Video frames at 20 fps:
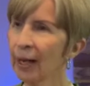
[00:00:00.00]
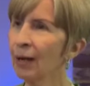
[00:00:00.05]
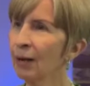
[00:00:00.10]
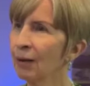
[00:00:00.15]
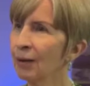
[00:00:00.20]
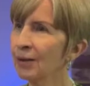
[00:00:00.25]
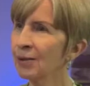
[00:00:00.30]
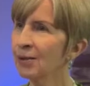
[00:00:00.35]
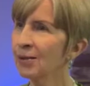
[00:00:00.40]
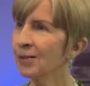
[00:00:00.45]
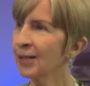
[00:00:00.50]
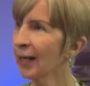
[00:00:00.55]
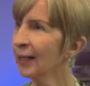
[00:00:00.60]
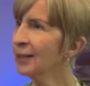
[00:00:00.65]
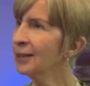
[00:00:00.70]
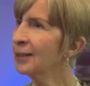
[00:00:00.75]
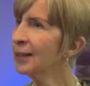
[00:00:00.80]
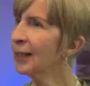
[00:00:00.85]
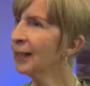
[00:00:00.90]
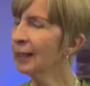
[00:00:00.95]
Now,
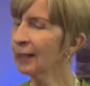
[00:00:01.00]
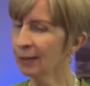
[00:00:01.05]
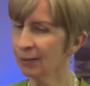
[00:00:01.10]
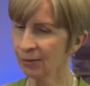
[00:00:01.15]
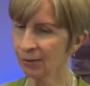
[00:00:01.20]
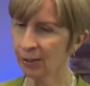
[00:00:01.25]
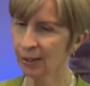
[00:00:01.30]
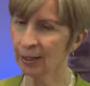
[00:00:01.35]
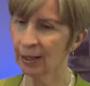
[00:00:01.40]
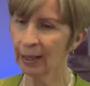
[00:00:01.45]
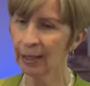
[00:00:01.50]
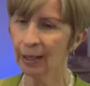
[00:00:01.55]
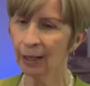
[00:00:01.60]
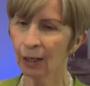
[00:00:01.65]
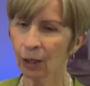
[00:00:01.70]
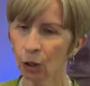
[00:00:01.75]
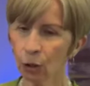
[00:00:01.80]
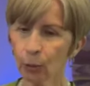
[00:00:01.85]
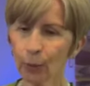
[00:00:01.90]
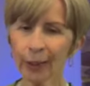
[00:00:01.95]
2 Kings,
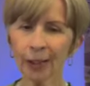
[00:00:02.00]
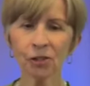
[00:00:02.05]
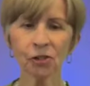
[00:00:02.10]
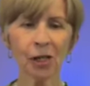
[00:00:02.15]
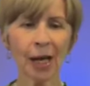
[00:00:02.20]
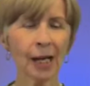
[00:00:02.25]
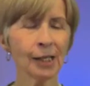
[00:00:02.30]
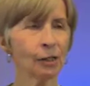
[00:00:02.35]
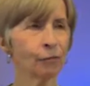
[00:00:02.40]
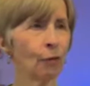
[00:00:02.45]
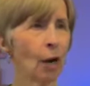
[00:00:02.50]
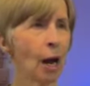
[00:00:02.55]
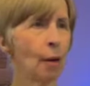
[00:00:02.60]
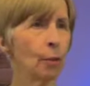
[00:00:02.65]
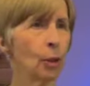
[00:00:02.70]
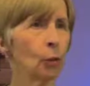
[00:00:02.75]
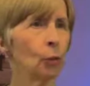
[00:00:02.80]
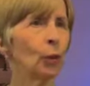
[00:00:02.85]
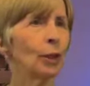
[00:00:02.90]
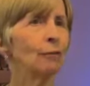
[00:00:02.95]
look what it says.
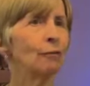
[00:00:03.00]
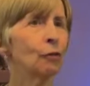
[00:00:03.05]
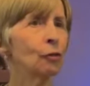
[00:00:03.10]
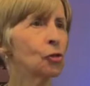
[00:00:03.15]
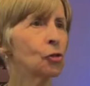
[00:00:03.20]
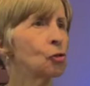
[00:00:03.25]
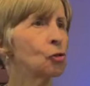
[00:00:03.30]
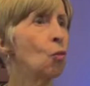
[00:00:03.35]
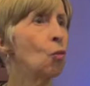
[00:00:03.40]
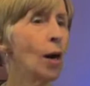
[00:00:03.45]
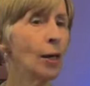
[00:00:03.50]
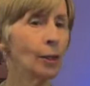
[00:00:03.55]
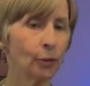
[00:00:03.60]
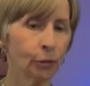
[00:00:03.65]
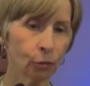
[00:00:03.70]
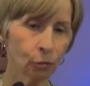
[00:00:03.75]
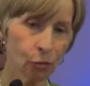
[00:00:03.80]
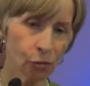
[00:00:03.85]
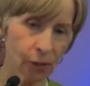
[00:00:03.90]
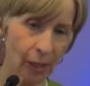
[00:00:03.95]
I want to read verses
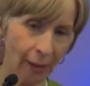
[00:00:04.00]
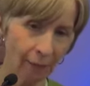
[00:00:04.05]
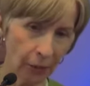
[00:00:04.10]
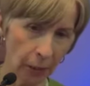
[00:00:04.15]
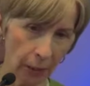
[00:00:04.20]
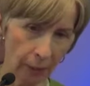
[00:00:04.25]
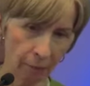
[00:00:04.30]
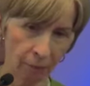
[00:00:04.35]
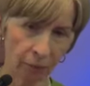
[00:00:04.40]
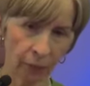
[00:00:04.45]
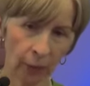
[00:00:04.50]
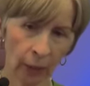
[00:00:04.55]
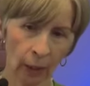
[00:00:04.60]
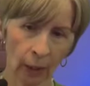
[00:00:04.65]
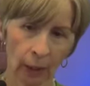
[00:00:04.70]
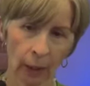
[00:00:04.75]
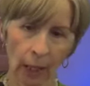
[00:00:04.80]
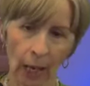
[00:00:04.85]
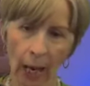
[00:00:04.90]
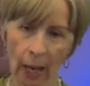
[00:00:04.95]
1 through 7.
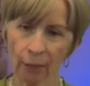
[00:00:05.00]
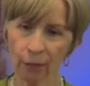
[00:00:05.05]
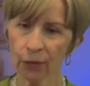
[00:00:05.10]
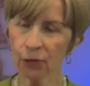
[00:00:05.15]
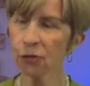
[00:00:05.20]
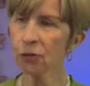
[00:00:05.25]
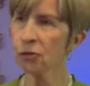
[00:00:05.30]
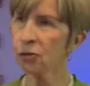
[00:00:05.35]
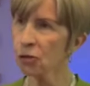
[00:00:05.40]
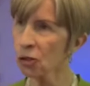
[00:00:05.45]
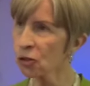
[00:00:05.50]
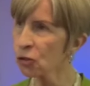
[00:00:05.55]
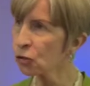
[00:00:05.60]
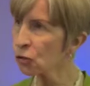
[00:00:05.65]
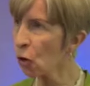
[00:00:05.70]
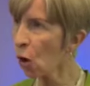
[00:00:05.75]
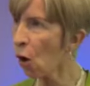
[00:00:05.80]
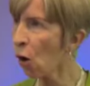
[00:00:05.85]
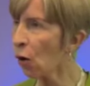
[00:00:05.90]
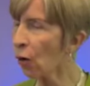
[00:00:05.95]
And this is
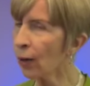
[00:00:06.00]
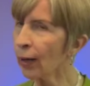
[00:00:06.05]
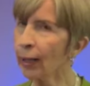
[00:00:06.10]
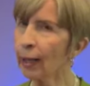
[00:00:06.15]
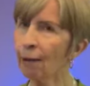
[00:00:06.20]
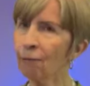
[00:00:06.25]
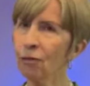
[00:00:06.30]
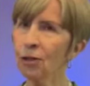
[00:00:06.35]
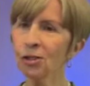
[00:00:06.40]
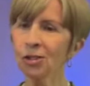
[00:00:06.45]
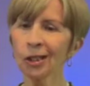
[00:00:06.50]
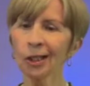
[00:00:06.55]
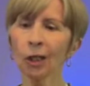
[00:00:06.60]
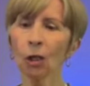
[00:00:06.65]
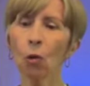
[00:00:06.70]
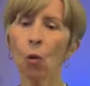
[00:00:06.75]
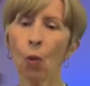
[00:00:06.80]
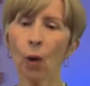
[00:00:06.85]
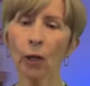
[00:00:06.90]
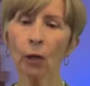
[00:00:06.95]
the story of
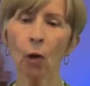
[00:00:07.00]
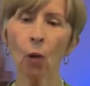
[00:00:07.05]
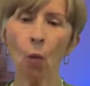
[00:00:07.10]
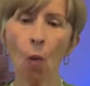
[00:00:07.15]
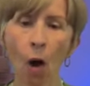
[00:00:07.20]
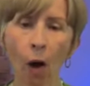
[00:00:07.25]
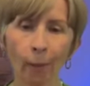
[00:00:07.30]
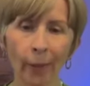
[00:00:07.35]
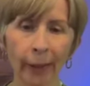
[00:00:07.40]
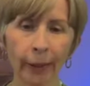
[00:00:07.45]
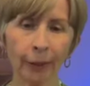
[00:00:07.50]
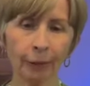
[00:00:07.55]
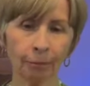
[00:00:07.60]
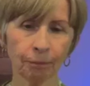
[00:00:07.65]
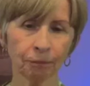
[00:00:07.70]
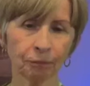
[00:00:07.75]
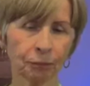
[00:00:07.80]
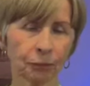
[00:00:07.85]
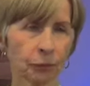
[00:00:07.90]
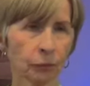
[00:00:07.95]
this little widow
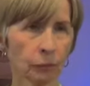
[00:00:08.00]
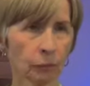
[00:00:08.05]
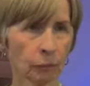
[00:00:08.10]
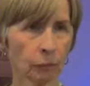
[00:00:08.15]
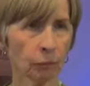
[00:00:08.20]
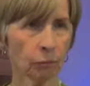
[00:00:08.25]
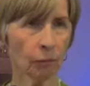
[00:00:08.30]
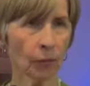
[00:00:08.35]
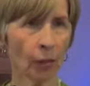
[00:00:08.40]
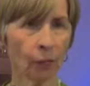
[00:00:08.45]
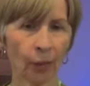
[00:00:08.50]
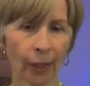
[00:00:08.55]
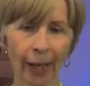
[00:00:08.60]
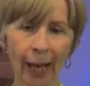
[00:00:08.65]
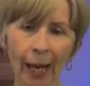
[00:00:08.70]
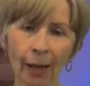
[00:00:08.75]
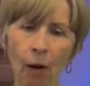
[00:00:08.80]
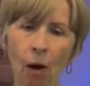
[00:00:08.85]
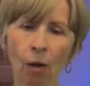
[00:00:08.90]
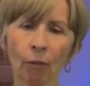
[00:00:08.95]
woman
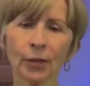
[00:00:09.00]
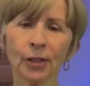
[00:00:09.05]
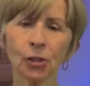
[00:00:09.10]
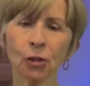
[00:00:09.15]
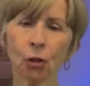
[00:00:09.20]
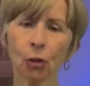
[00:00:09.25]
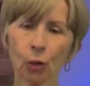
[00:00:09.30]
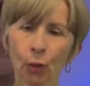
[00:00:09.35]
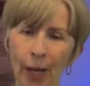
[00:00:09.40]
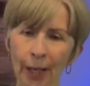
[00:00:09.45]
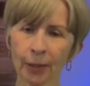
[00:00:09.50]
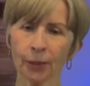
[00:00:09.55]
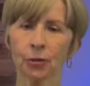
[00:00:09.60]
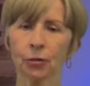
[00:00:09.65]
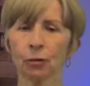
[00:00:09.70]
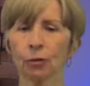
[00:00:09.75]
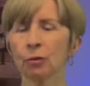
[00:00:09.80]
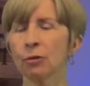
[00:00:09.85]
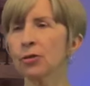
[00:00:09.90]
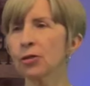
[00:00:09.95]
that had all these
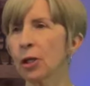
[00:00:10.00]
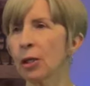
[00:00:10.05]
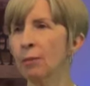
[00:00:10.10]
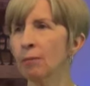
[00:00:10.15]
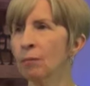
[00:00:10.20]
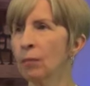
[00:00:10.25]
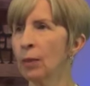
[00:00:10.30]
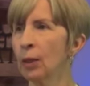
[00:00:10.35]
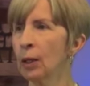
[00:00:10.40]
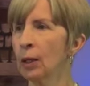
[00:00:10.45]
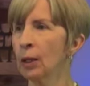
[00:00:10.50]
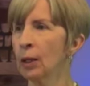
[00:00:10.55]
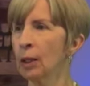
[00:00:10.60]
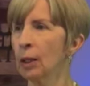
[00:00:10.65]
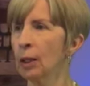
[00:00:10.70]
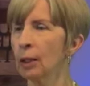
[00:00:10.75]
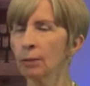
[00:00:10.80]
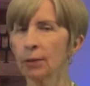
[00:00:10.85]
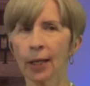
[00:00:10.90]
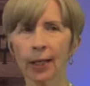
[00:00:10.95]
creditors
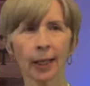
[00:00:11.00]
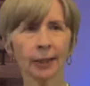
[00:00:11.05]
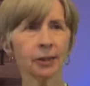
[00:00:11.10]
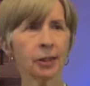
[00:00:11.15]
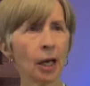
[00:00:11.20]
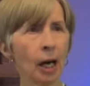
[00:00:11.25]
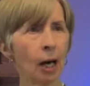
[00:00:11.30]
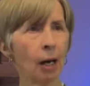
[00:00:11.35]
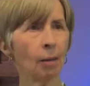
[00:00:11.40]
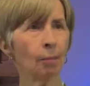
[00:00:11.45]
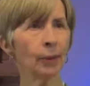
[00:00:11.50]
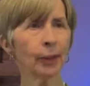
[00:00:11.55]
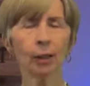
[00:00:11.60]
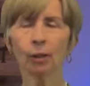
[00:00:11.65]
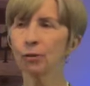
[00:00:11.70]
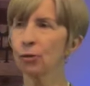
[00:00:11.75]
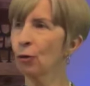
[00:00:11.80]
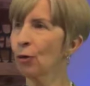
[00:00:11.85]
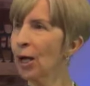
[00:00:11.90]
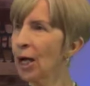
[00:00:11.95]
that had
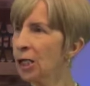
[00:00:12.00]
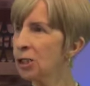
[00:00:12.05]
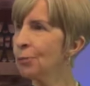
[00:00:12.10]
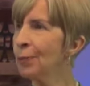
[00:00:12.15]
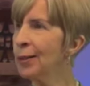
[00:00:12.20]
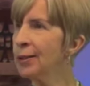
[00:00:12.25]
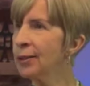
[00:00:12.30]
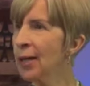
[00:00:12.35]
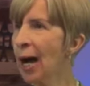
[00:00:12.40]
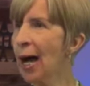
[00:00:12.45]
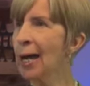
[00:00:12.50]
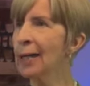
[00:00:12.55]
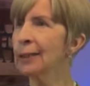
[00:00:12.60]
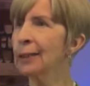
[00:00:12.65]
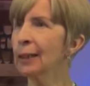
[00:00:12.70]
come because her husband